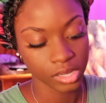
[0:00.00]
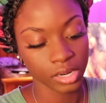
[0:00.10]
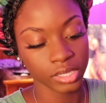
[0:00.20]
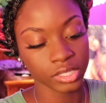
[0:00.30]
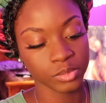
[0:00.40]

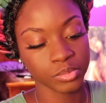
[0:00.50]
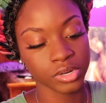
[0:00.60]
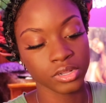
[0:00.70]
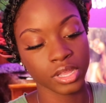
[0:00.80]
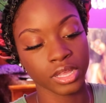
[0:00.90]
I just put
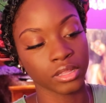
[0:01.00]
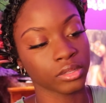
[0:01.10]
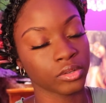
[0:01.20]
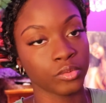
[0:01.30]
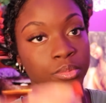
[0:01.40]
like a
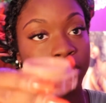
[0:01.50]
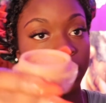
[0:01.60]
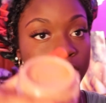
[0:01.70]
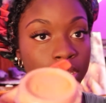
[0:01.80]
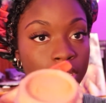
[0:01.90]
little bit
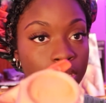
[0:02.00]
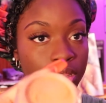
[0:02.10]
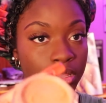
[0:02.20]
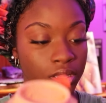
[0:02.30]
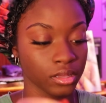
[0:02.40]
in
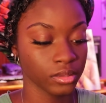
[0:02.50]
the,